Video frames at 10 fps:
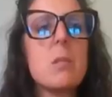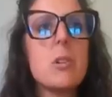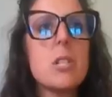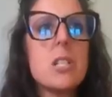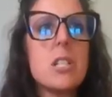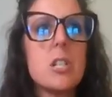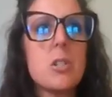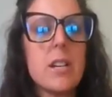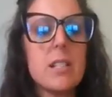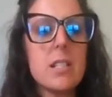emergency
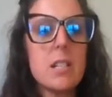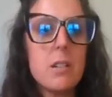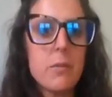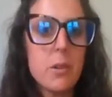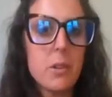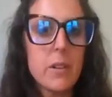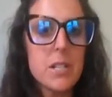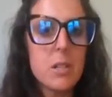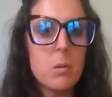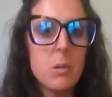transit for the
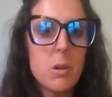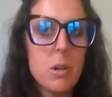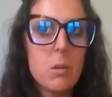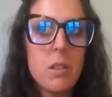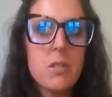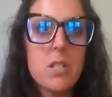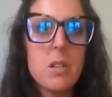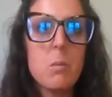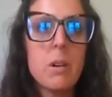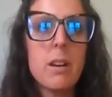rescue we work with.
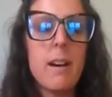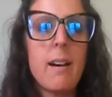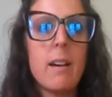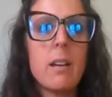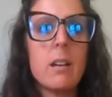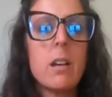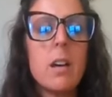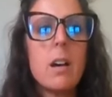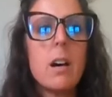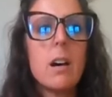Someone
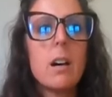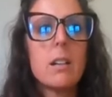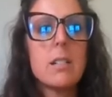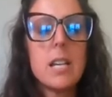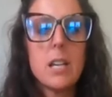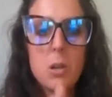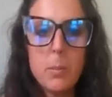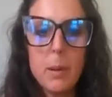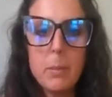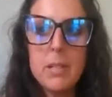had taken her
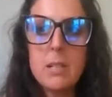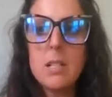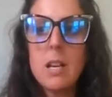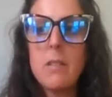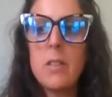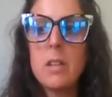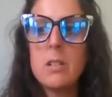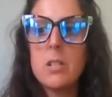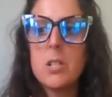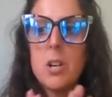puppies and then
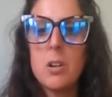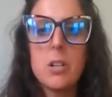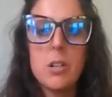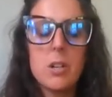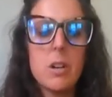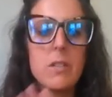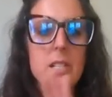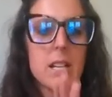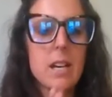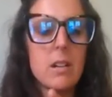discarded her on the
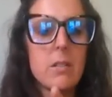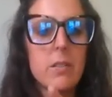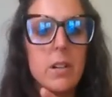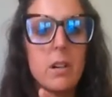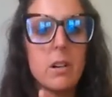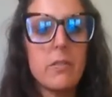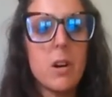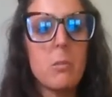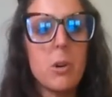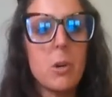side of a
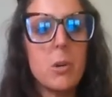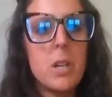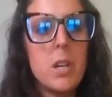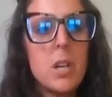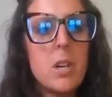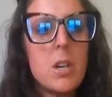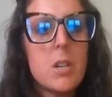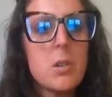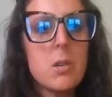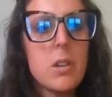farm road.
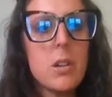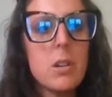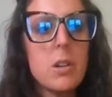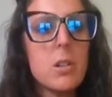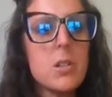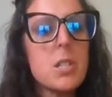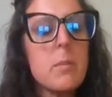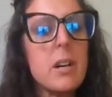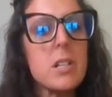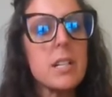So the Good
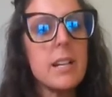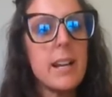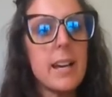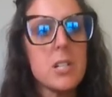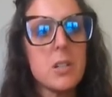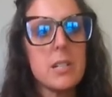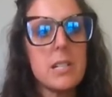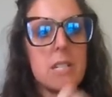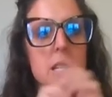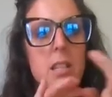Samaritan had actually
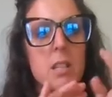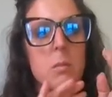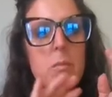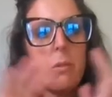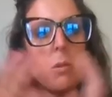seen them